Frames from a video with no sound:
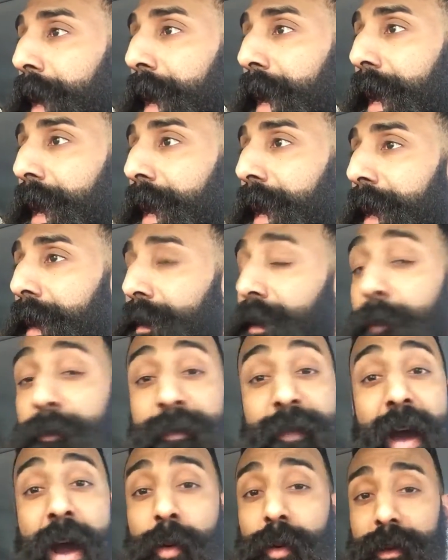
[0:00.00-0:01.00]
And I'm
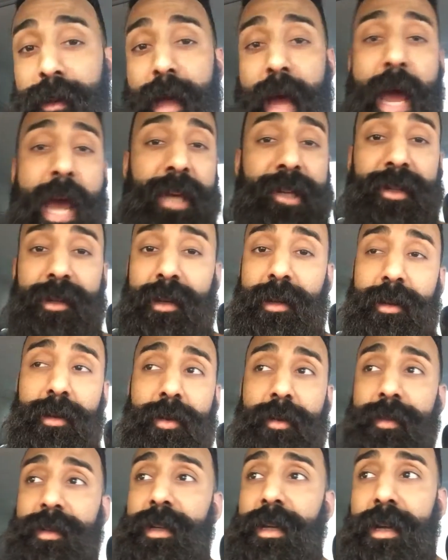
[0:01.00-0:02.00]
fine with that, actually. You
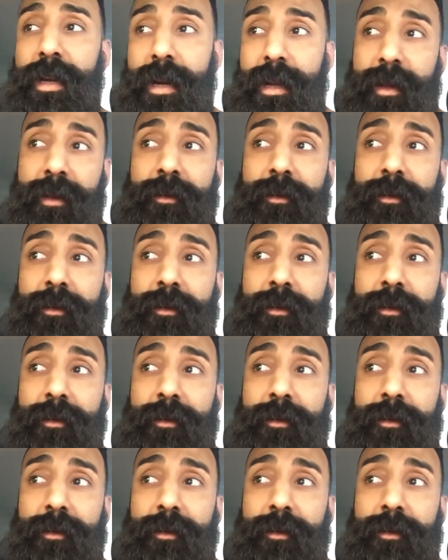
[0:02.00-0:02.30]
know what I'm saying?